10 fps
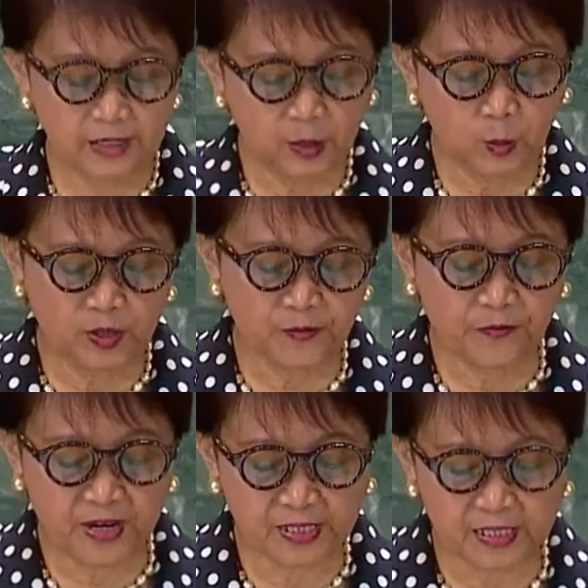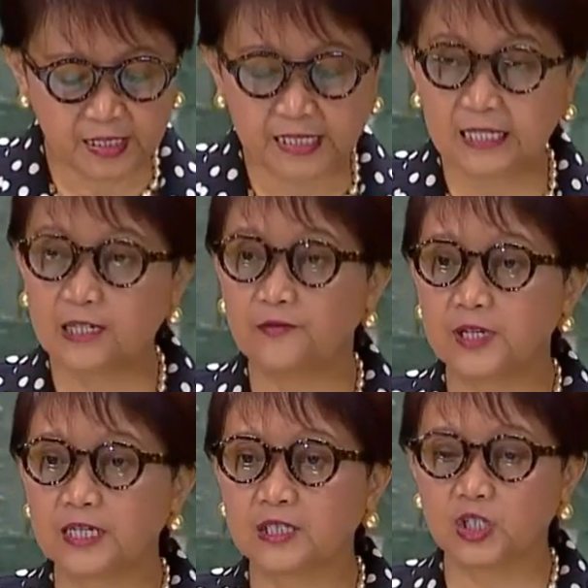the world faces
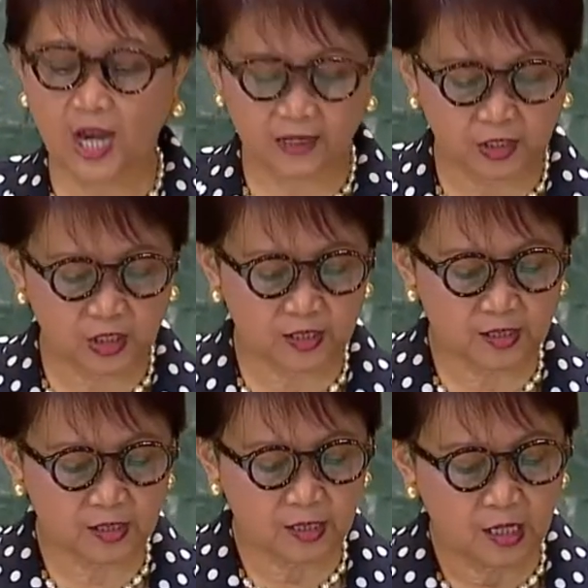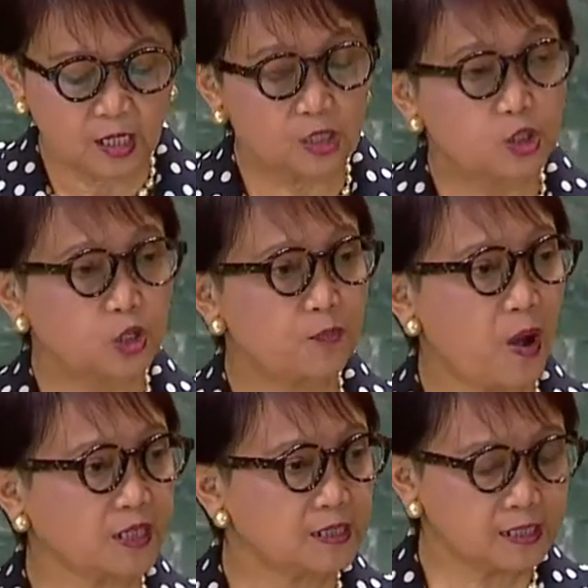significant challenges,
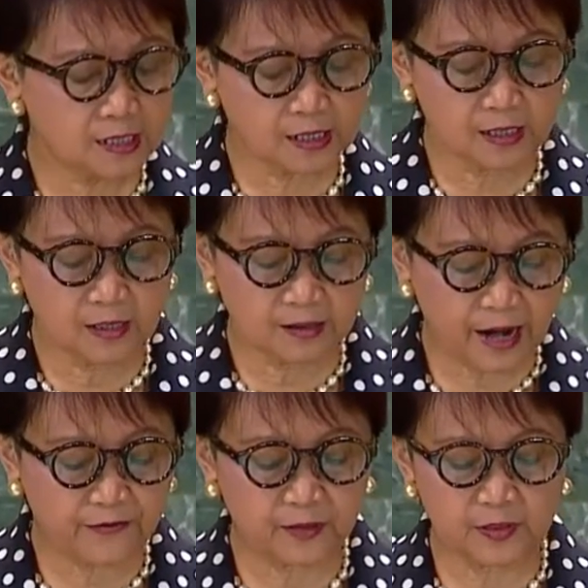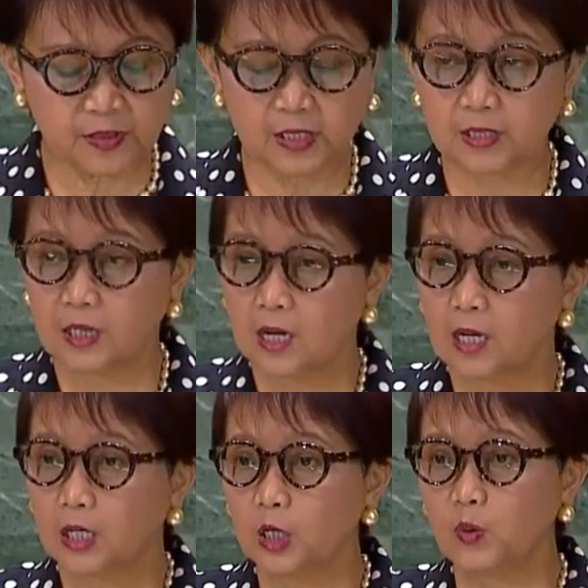geopolitical rivalries,
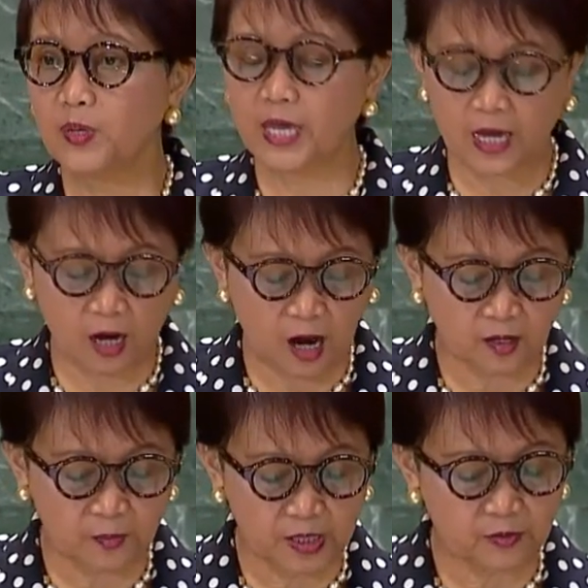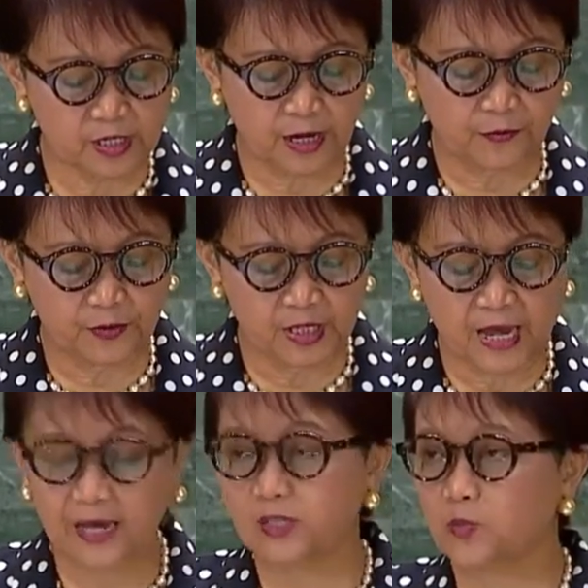gloomy economic recovery,
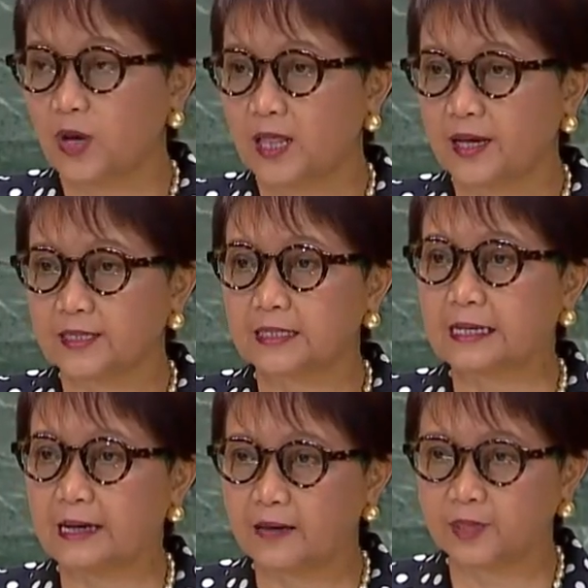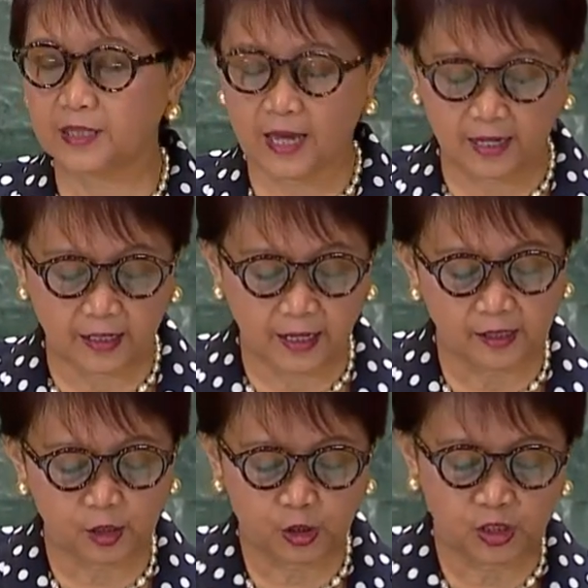as well as climate and
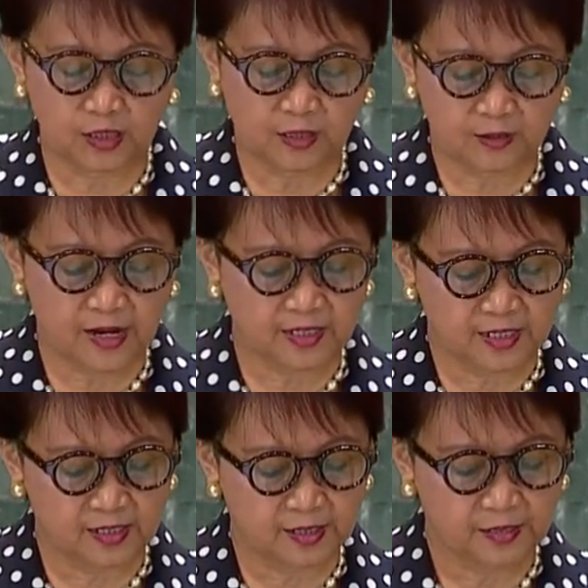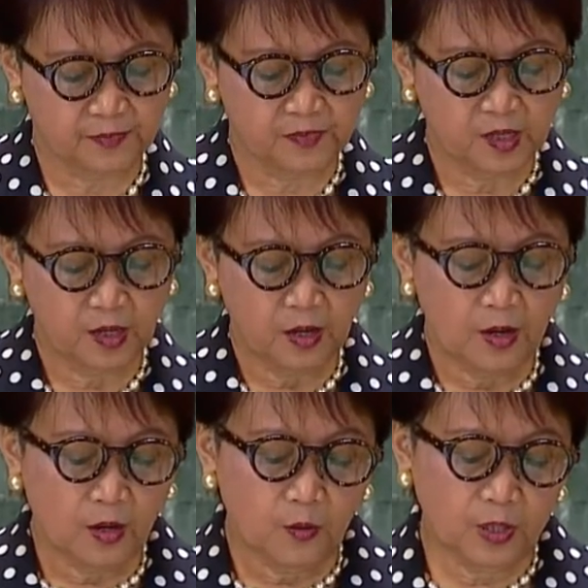energy crisis.
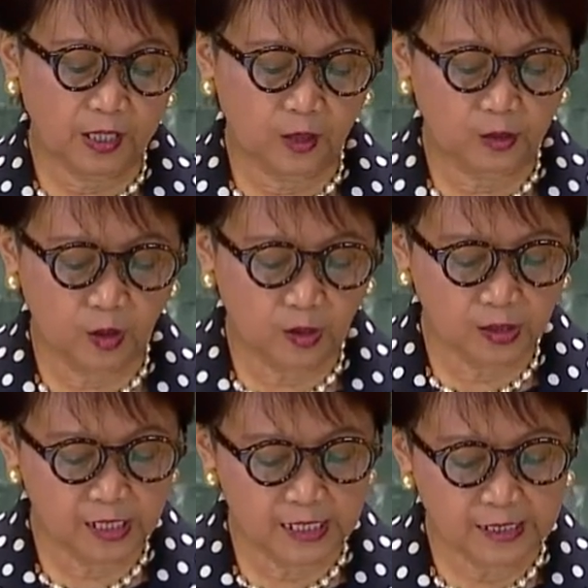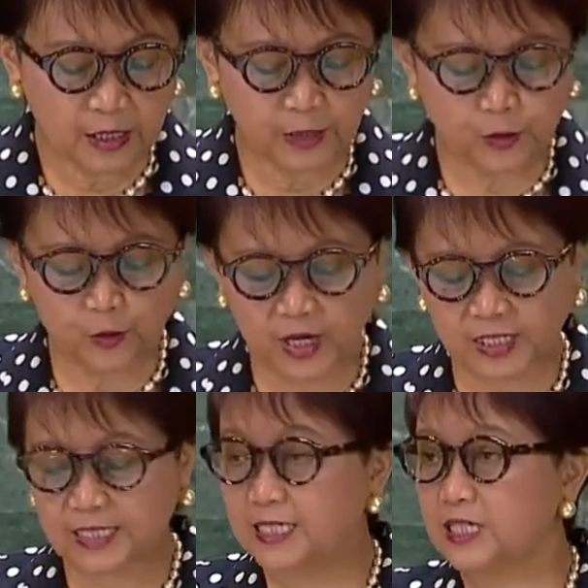We cannot only
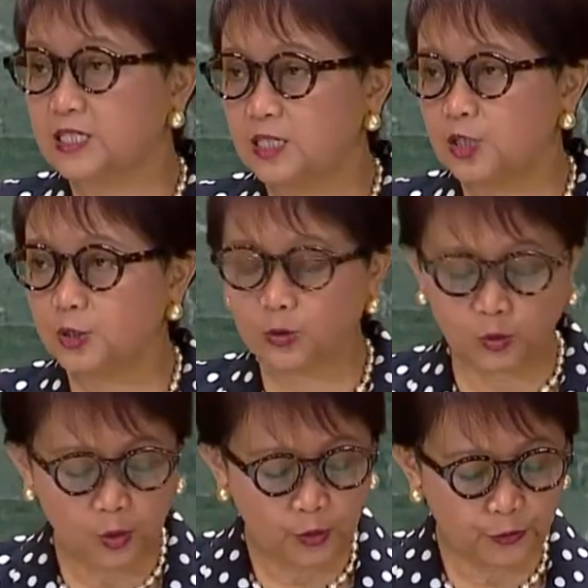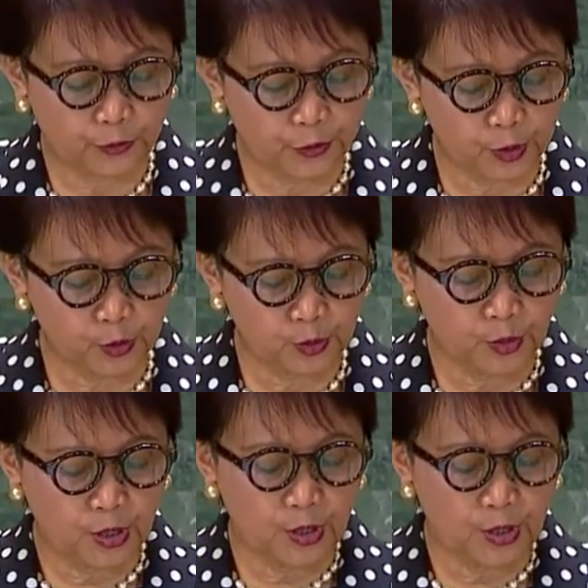address this issue through